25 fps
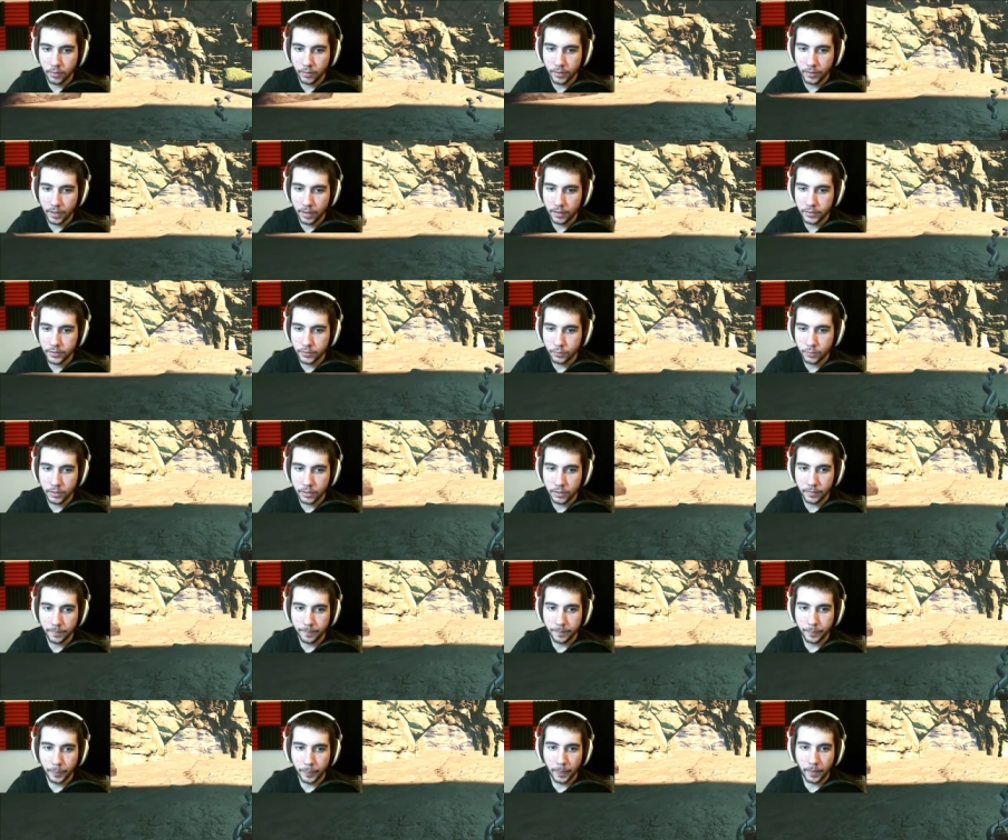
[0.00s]
Okay, sweet.
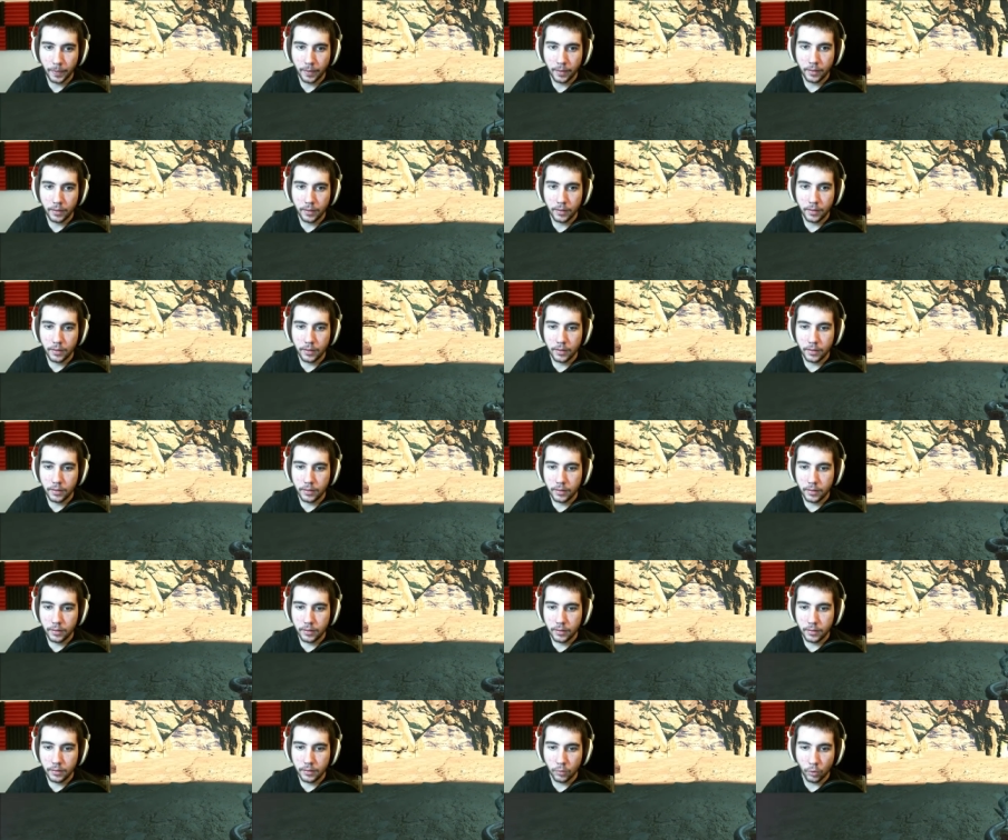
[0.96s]

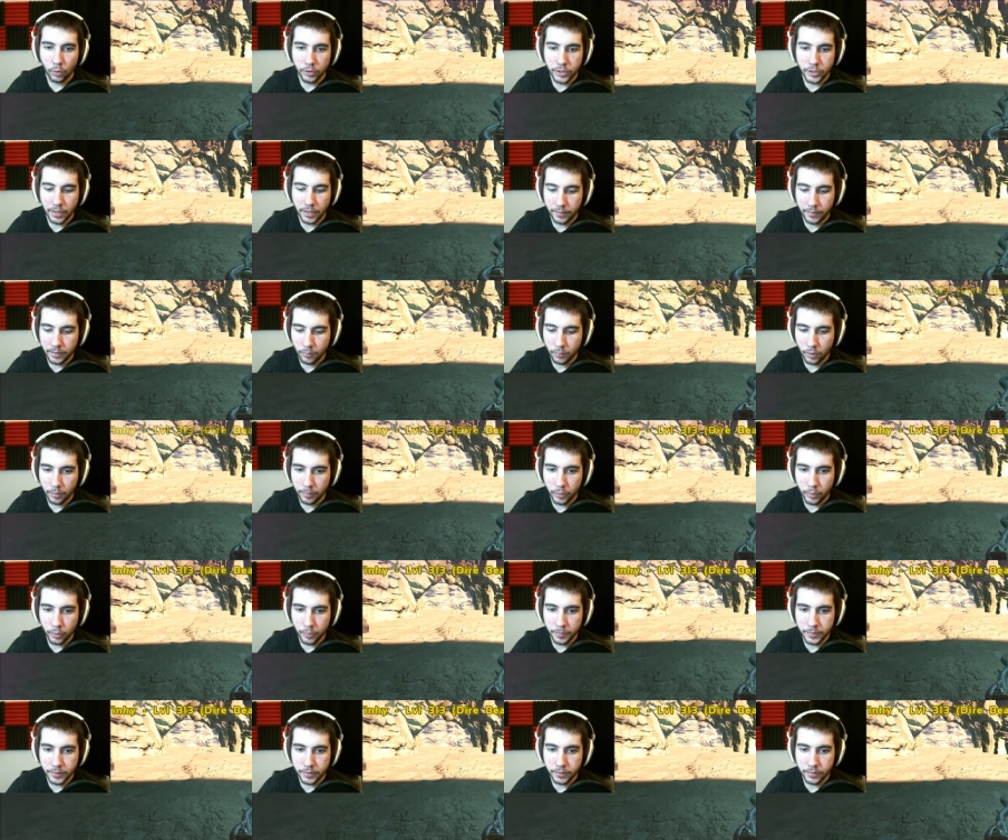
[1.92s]
Lauren, do you have any more
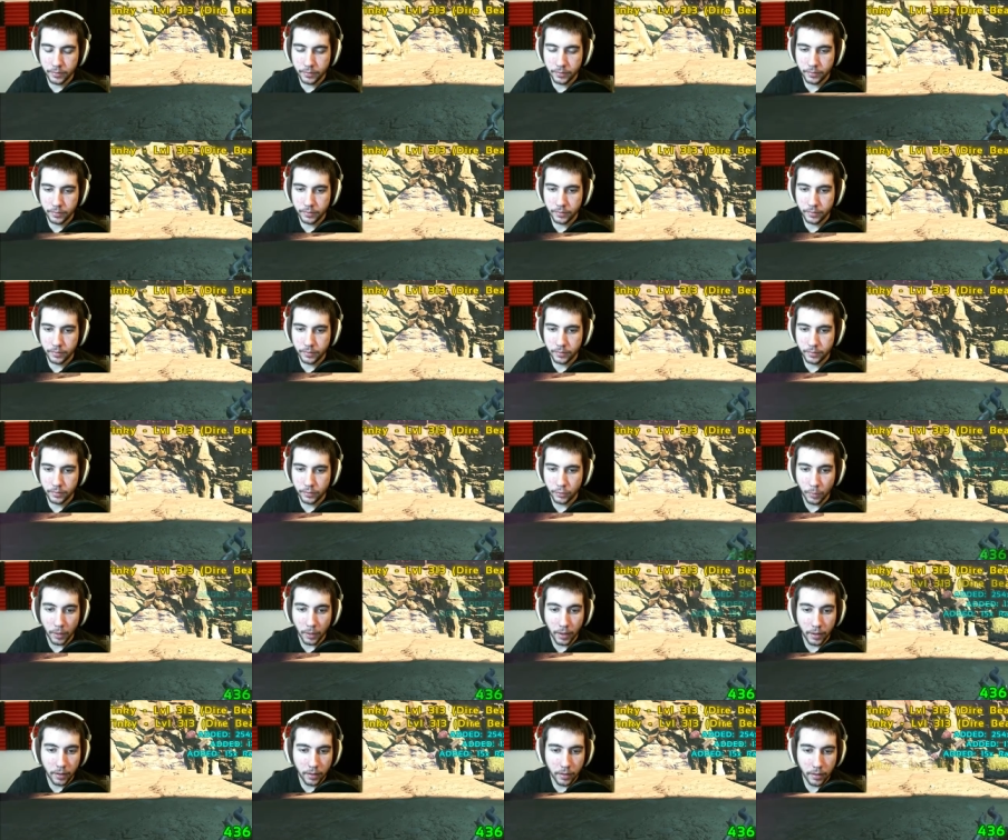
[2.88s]
poops? You
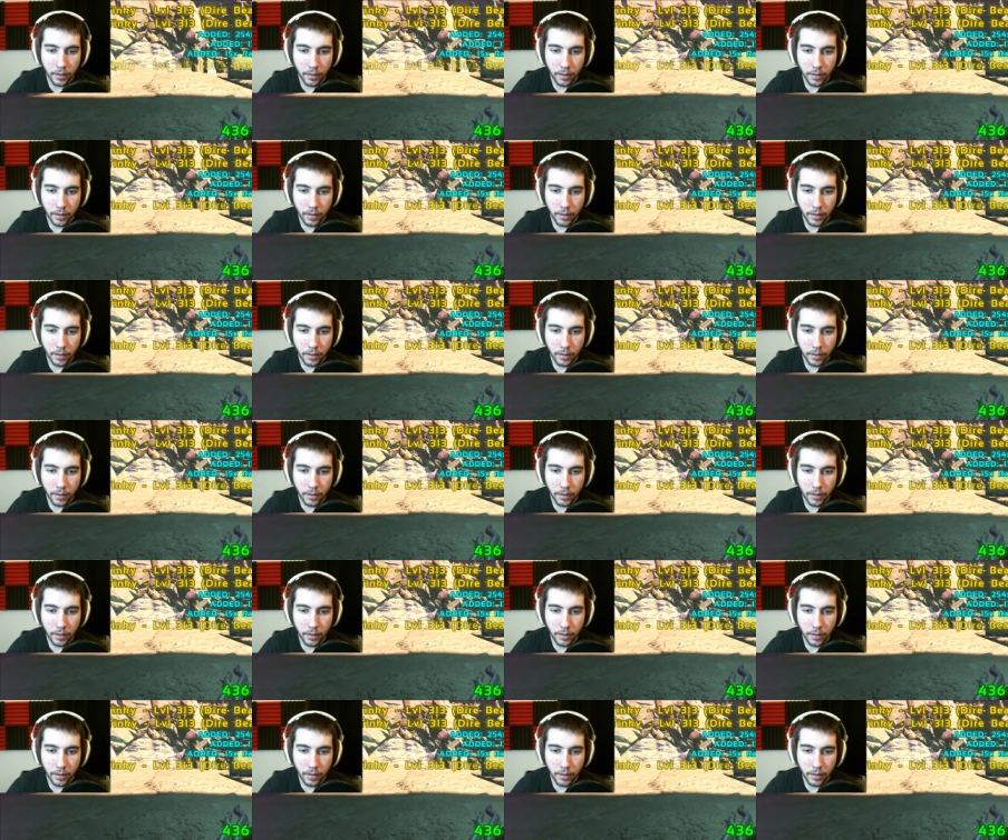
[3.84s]
what?